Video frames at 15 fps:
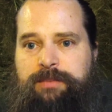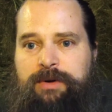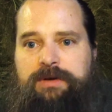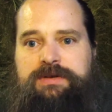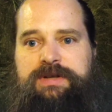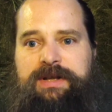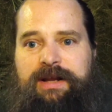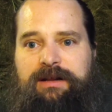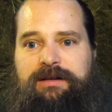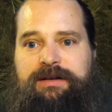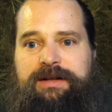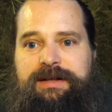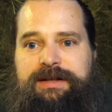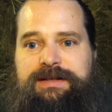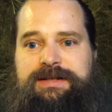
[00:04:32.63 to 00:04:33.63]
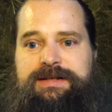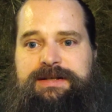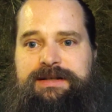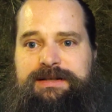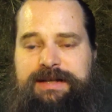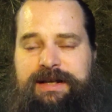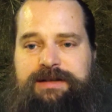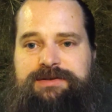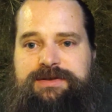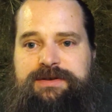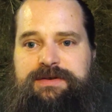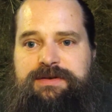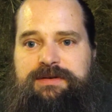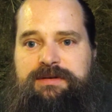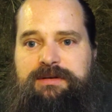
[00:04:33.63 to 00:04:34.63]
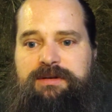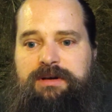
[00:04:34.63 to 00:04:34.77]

Personality is contagious,